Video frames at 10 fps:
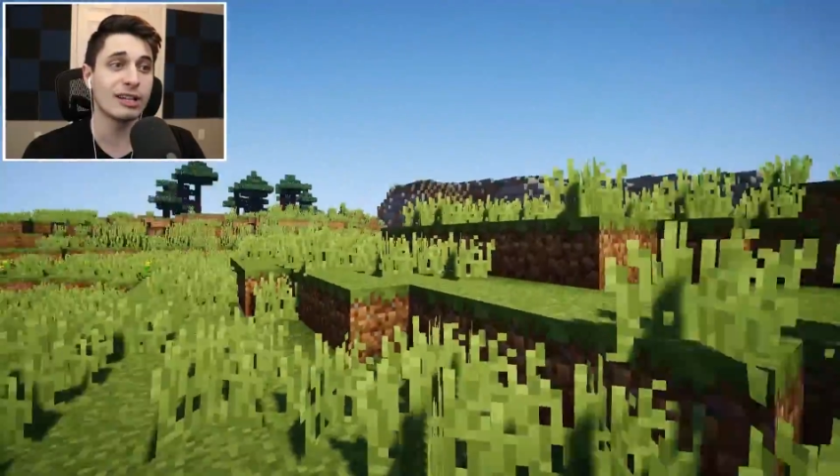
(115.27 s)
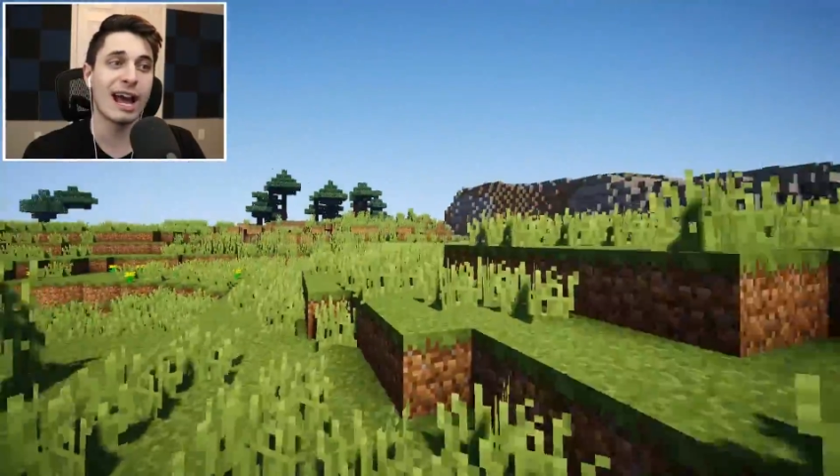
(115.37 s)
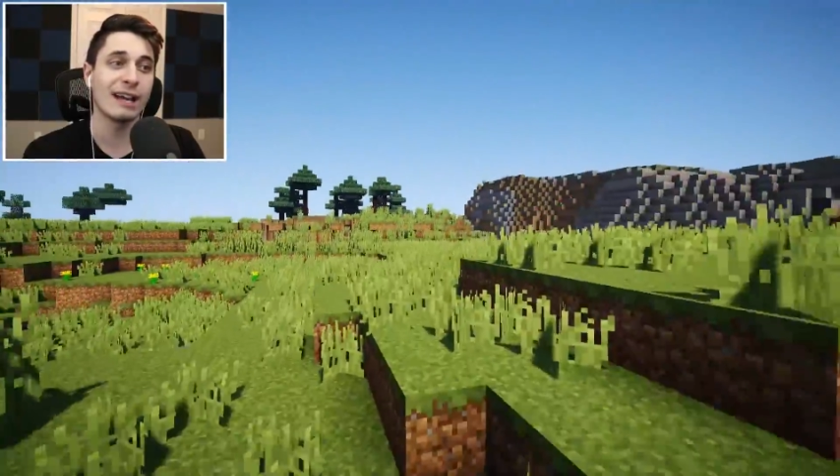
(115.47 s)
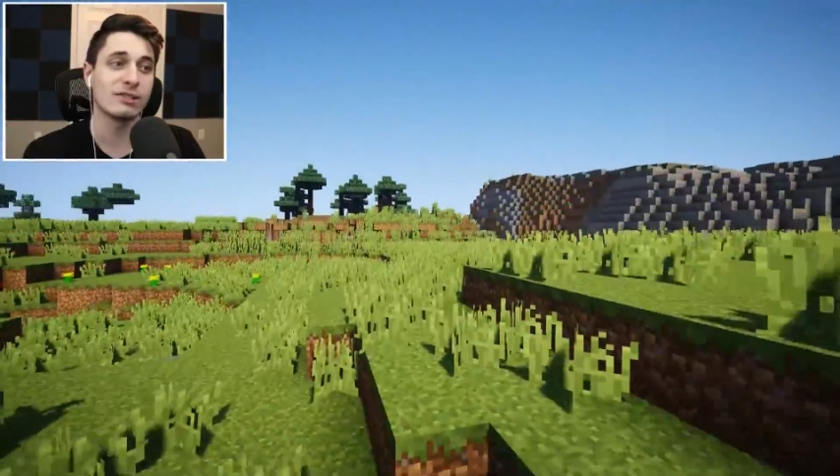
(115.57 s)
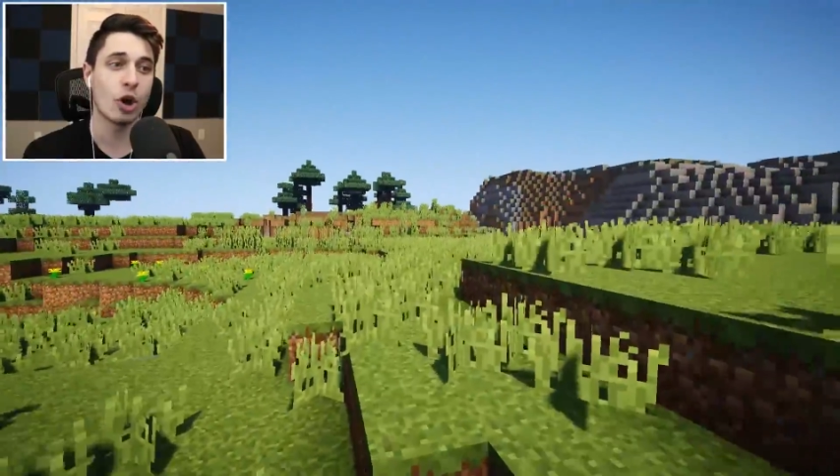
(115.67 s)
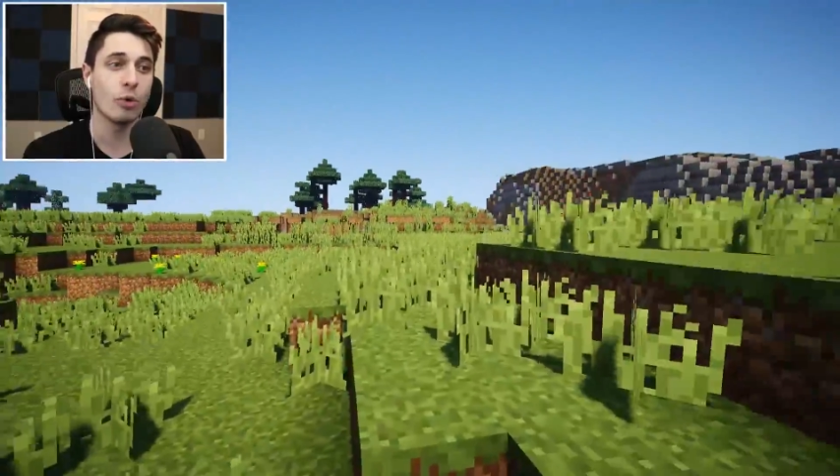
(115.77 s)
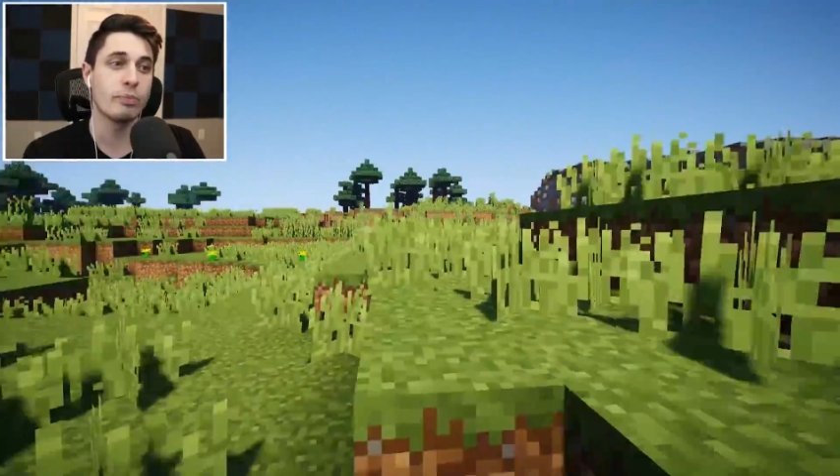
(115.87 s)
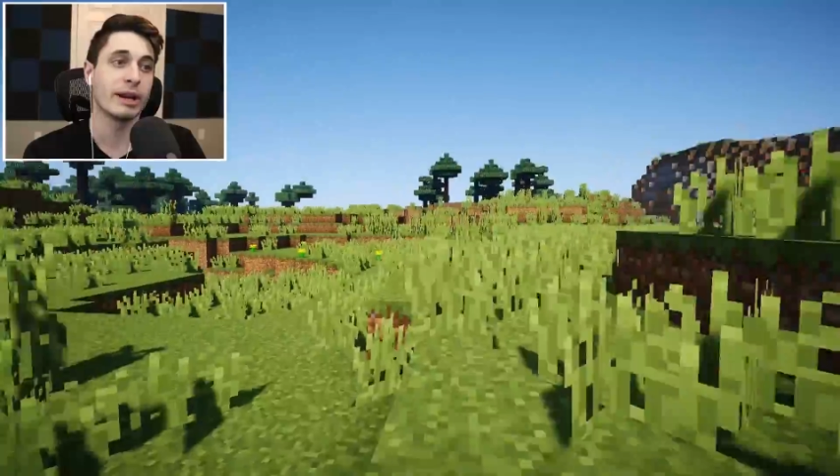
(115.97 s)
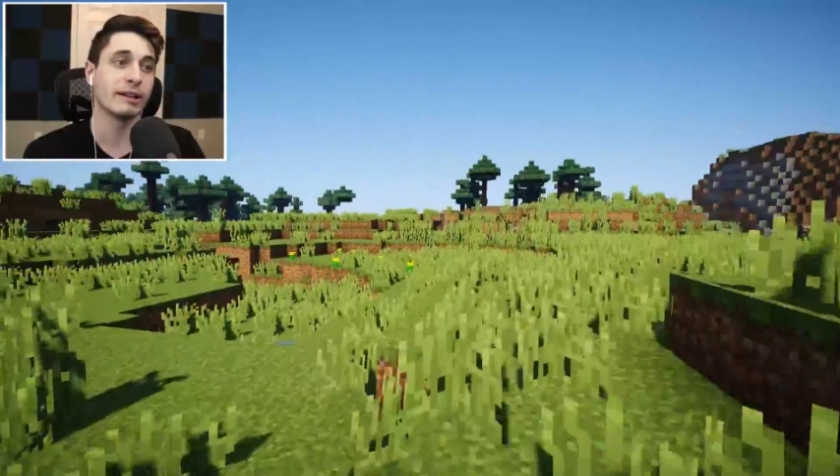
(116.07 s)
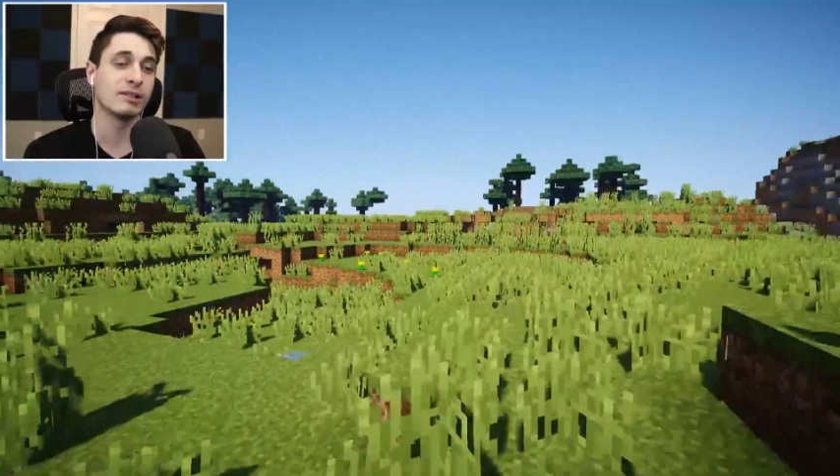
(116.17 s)
and has
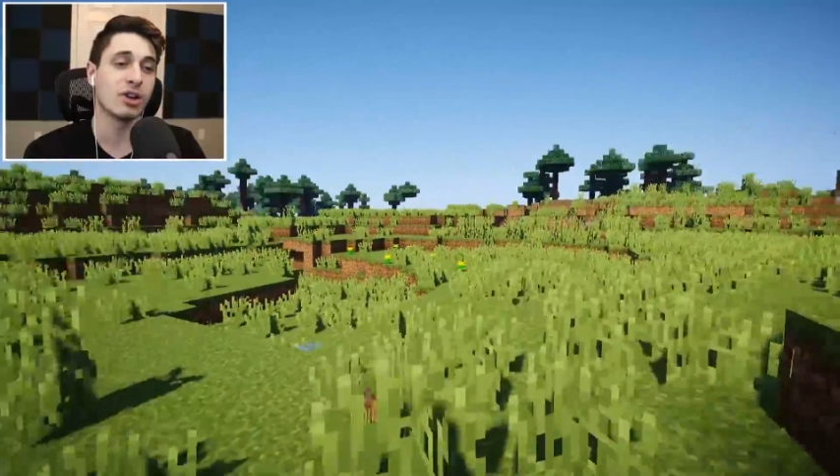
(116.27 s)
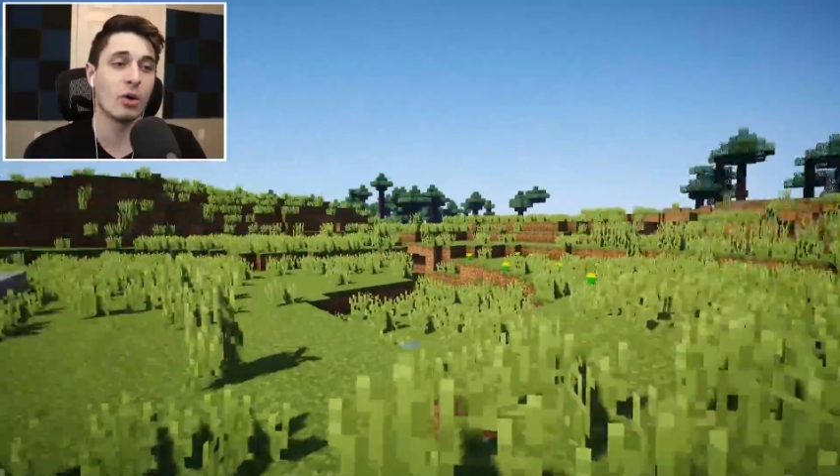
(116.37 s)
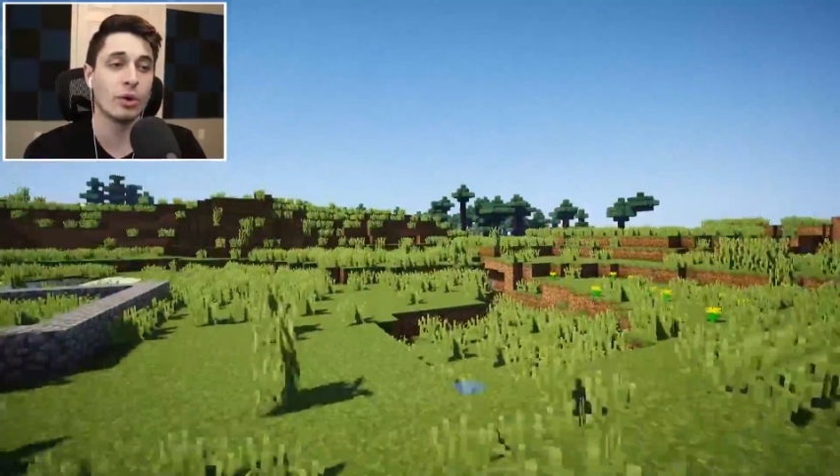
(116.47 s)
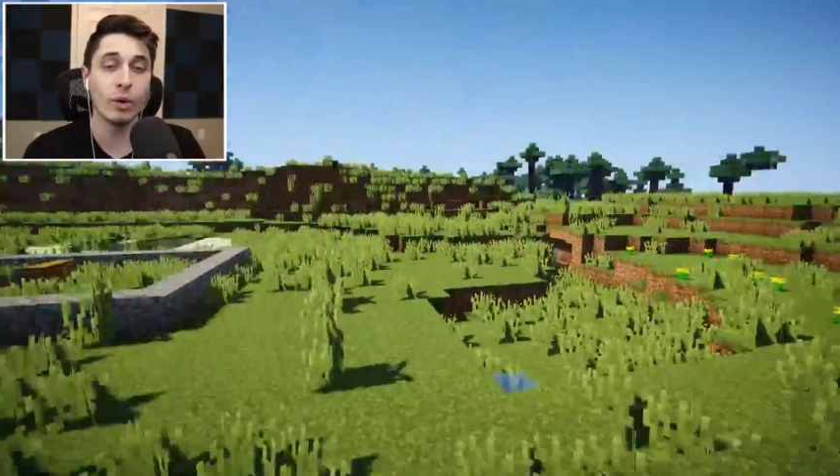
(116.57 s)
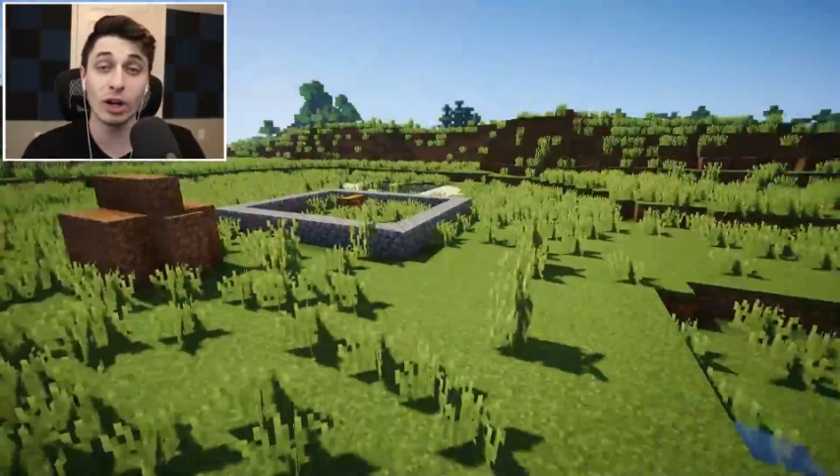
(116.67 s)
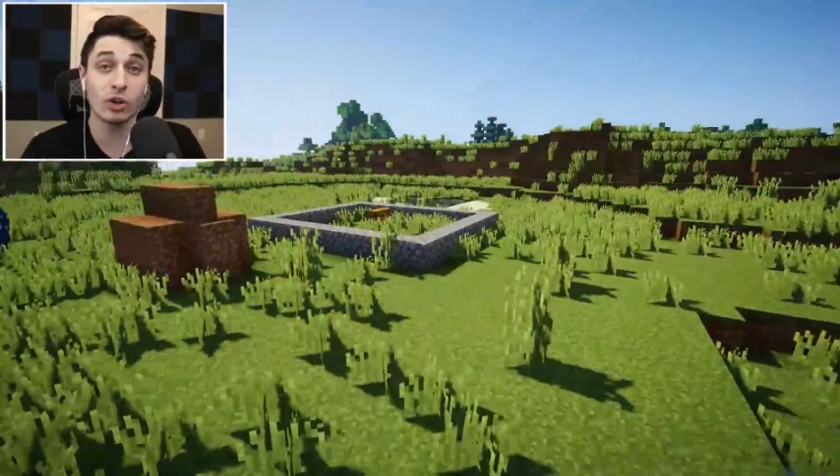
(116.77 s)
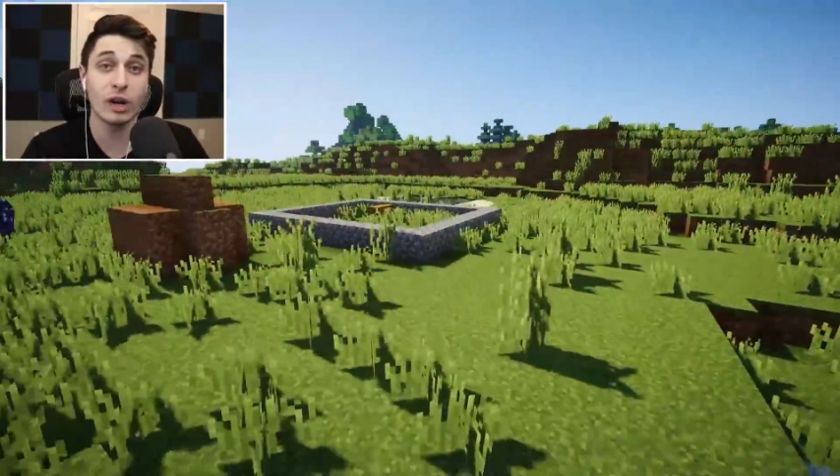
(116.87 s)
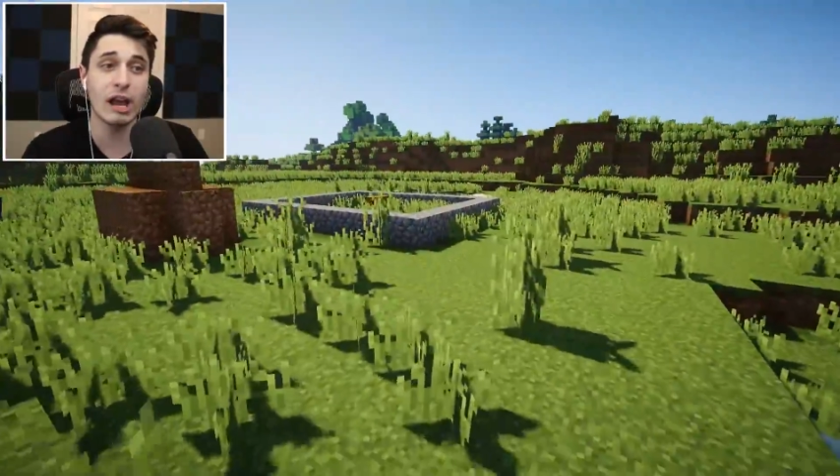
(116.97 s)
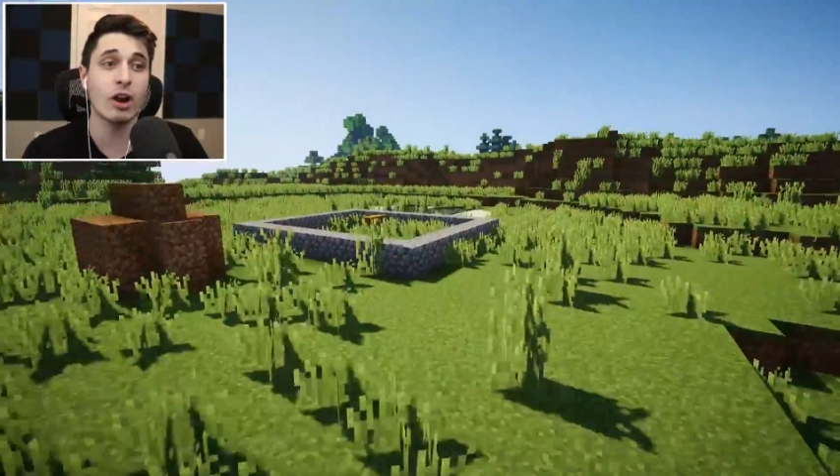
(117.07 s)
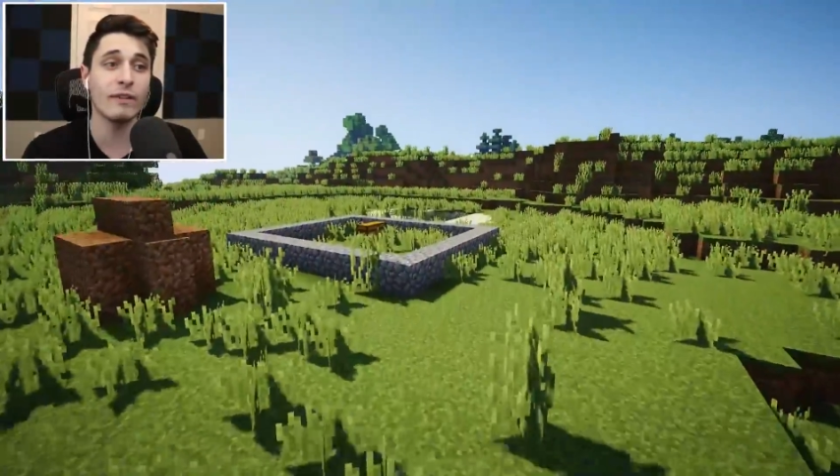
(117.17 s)
openings. So we want to
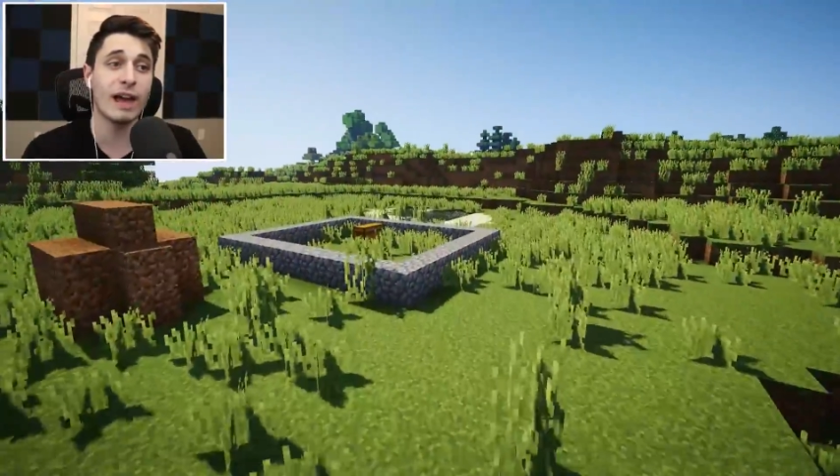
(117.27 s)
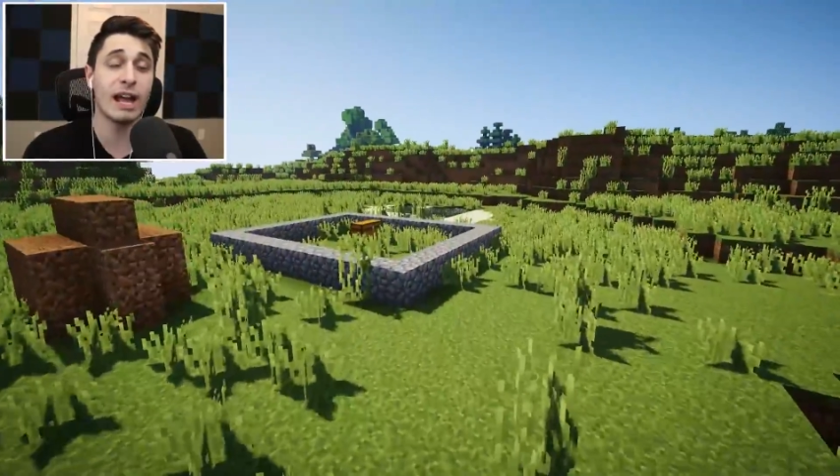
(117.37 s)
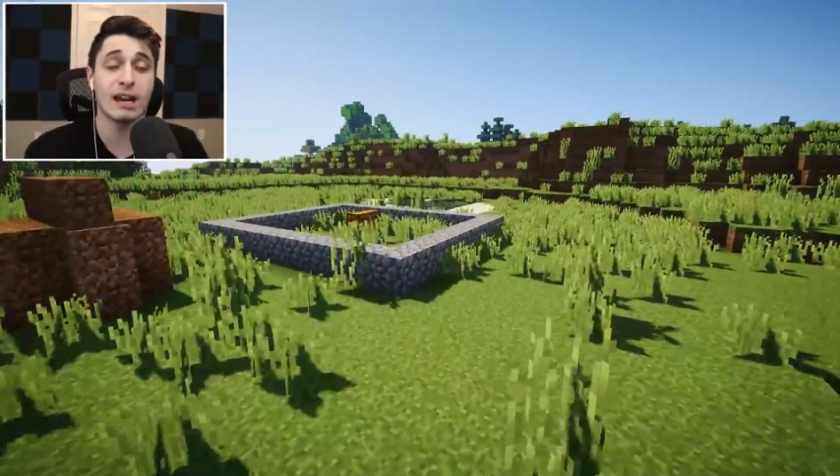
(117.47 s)
create all that,